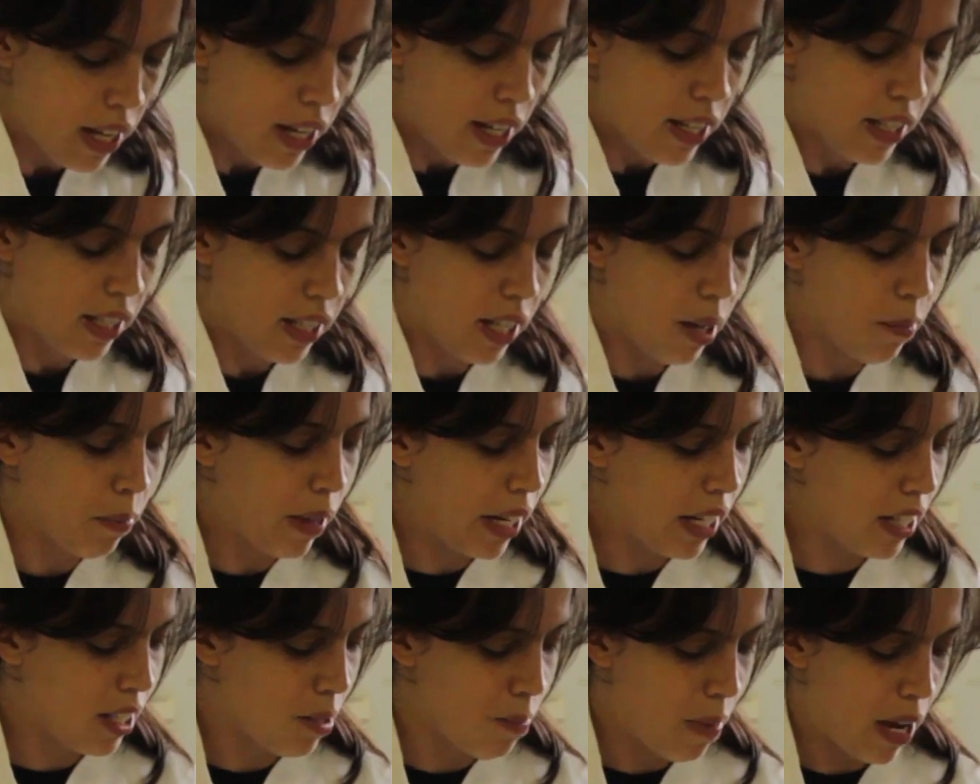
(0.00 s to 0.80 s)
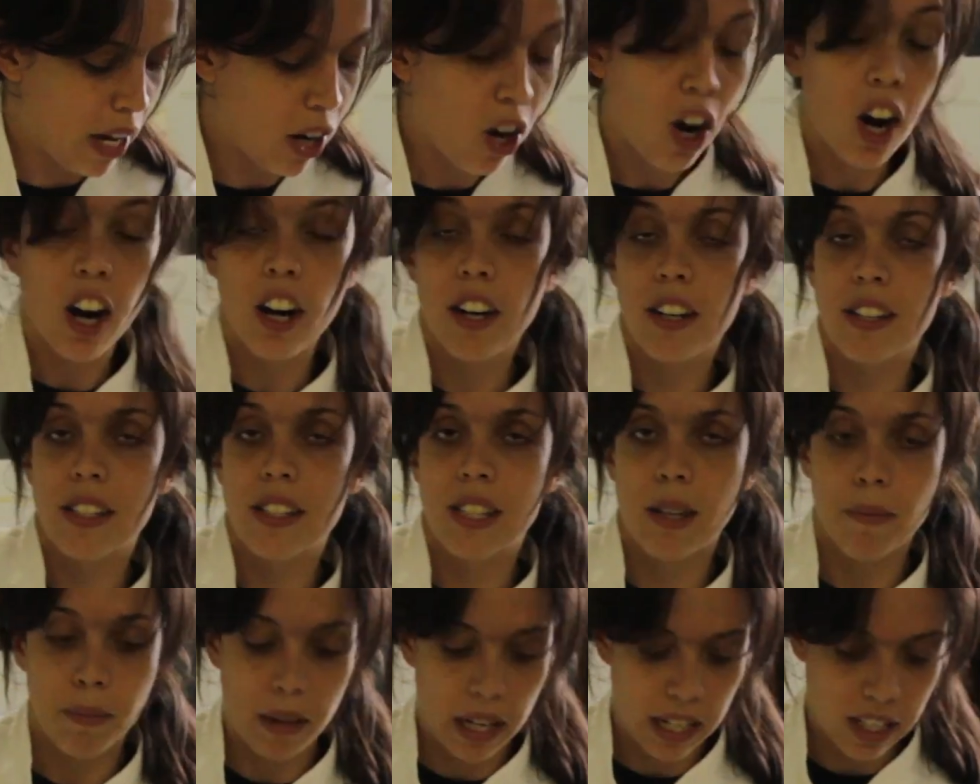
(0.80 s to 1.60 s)
Some like to make hearts,
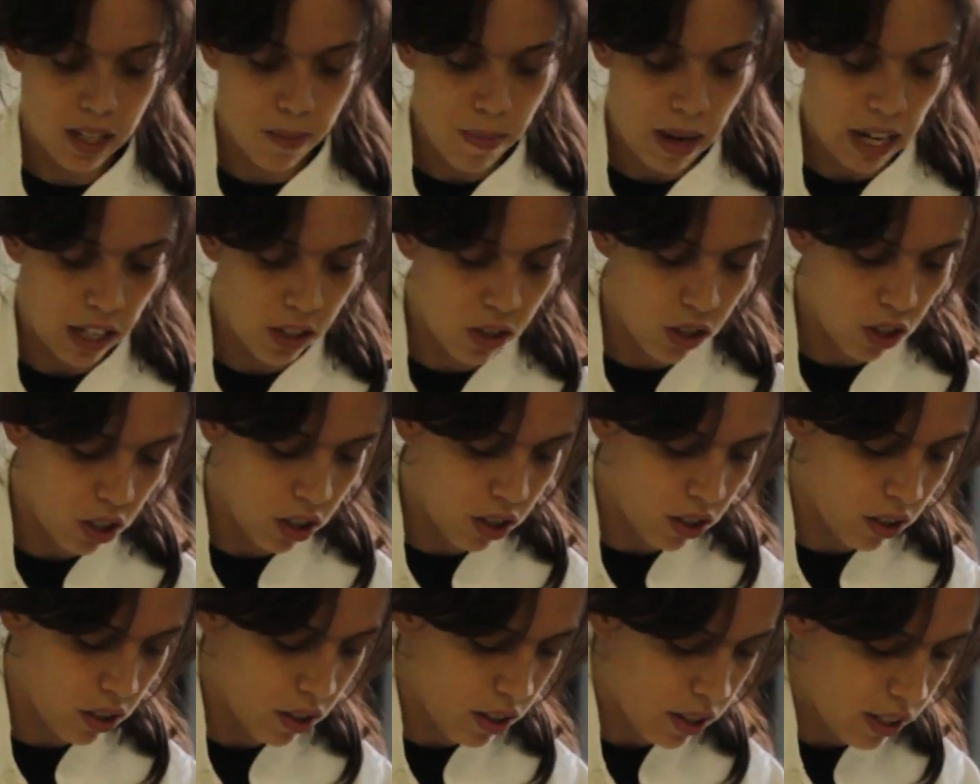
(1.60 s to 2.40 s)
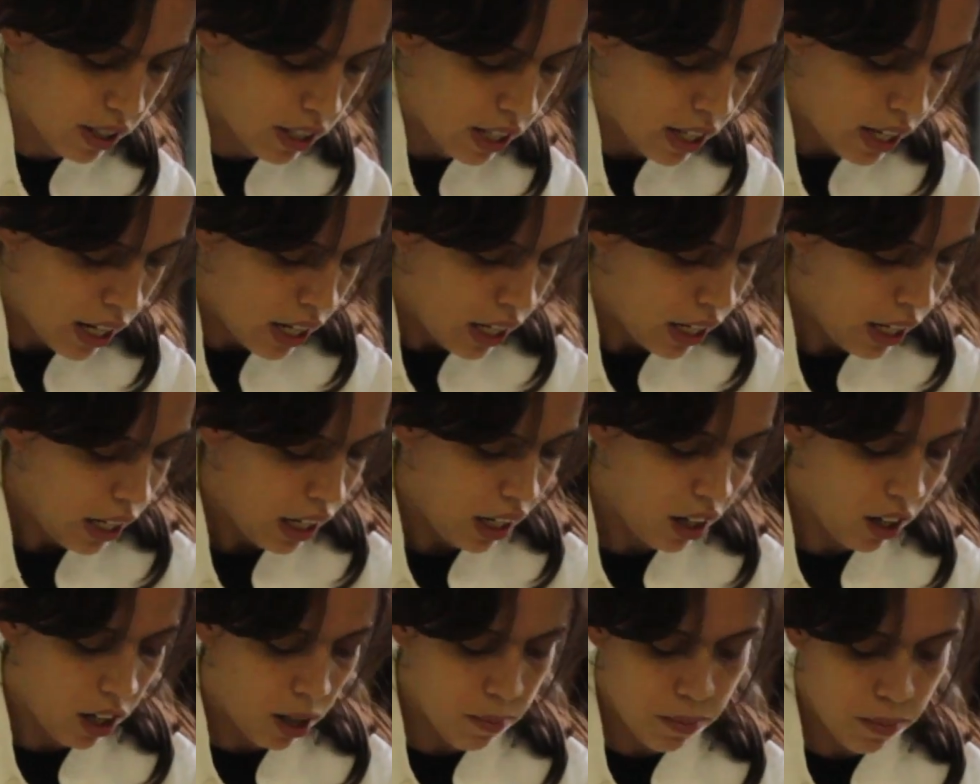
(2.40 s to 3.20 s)
some like to make circles.
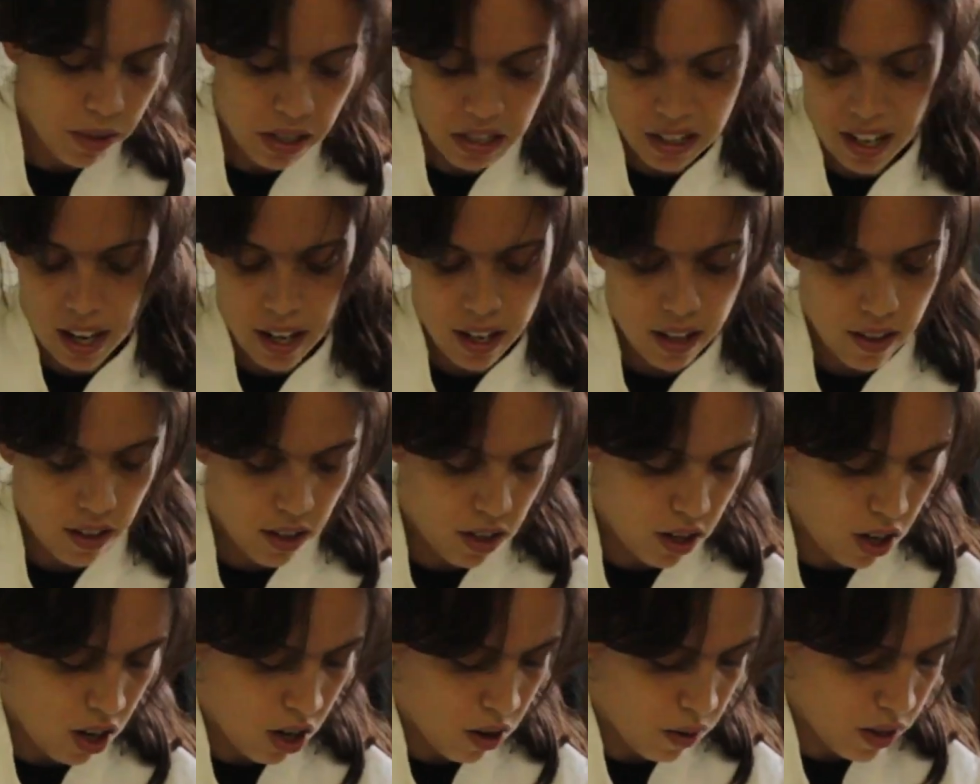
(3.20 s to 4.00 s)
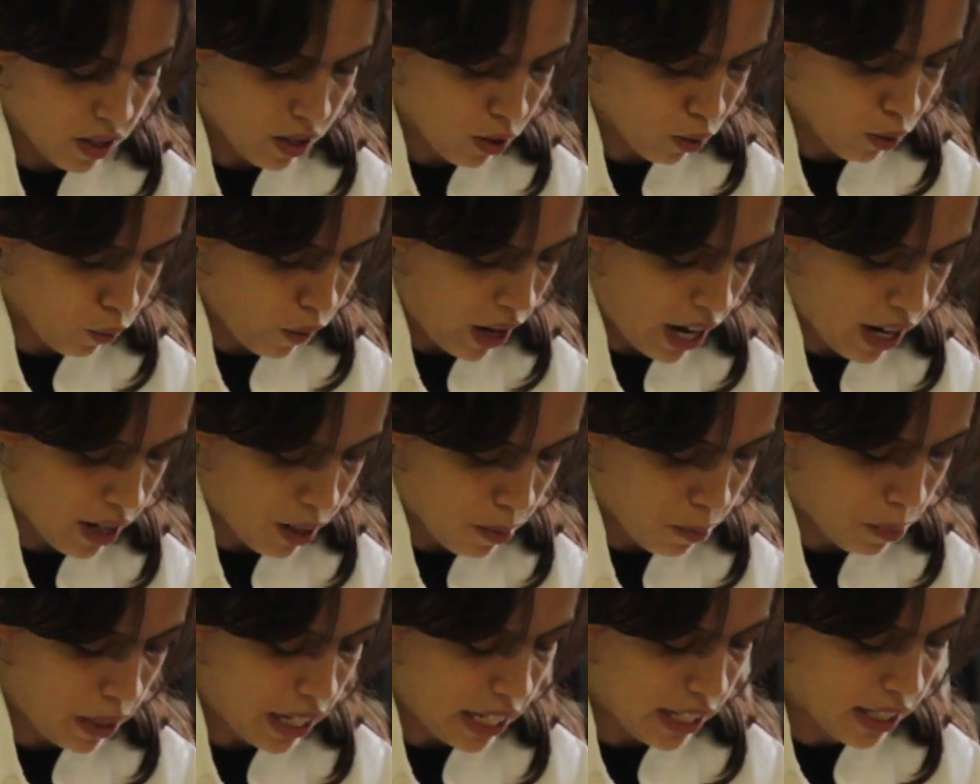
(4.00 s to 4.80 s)
Here I'm just cutting the dough into
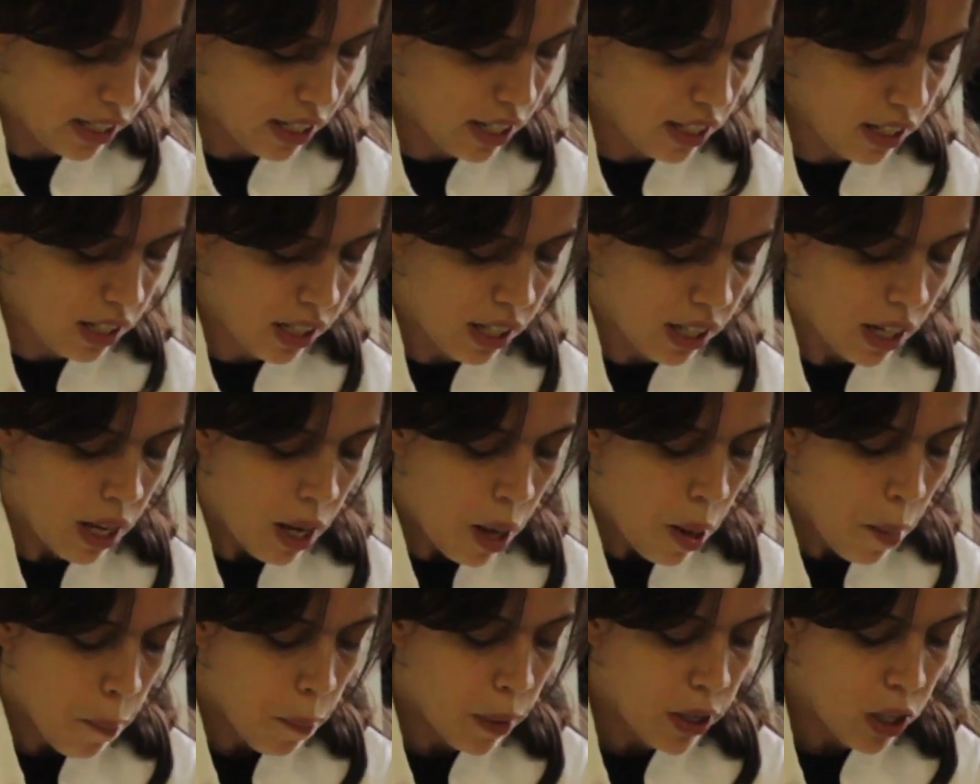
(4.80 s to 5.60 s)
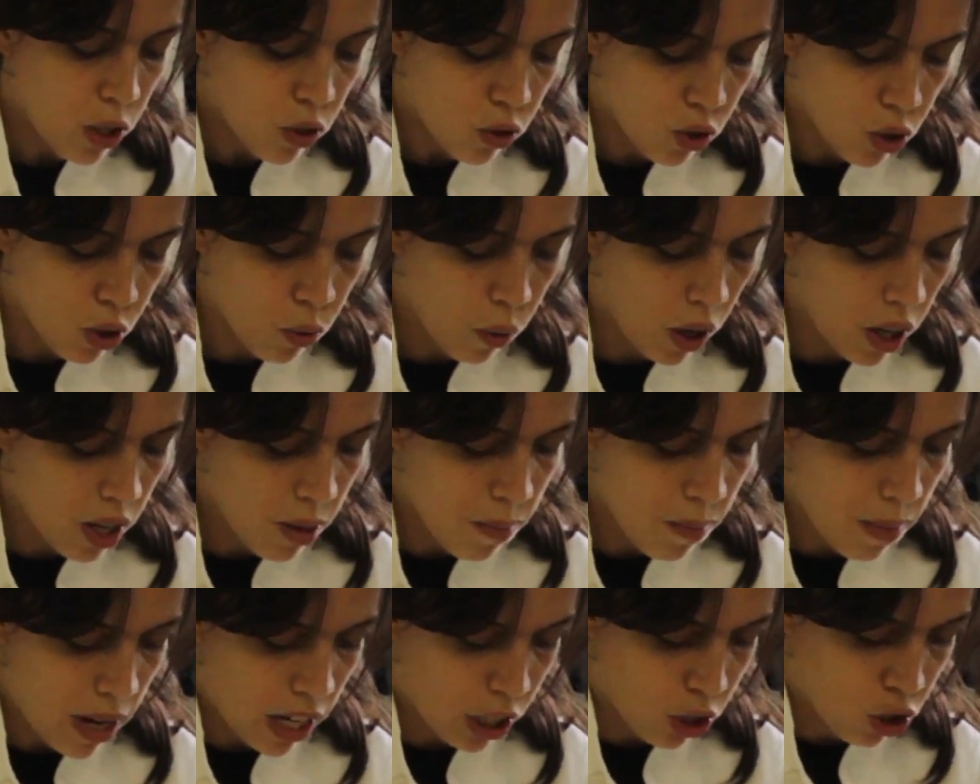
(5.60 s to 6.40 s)
random pieces, but you do want to
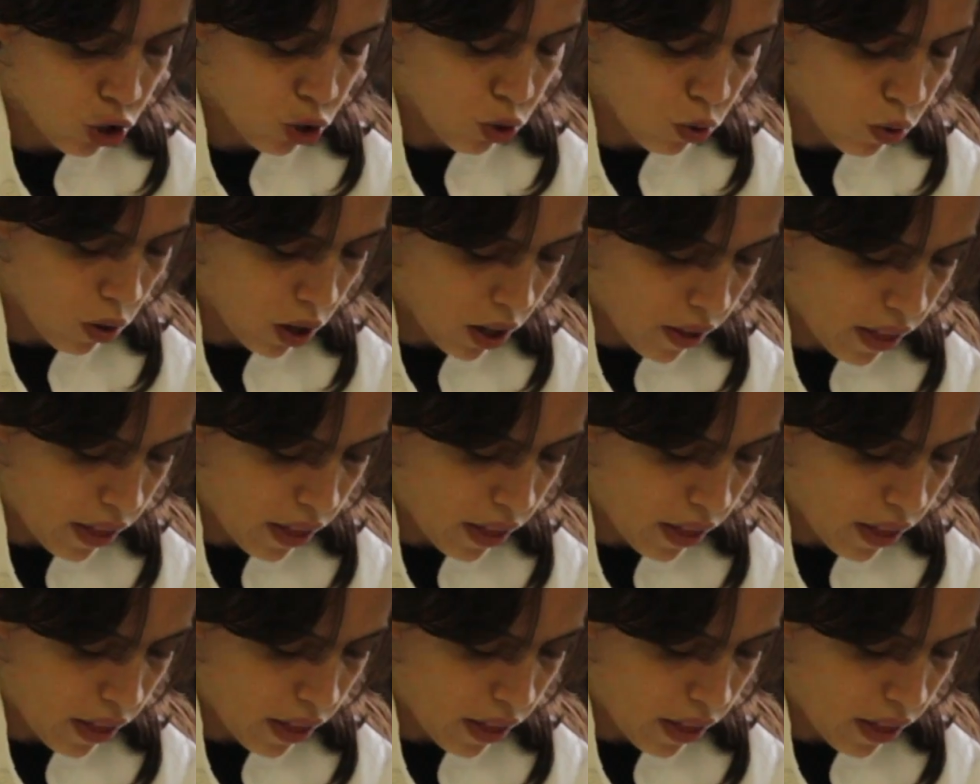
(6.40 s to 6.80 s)
make sure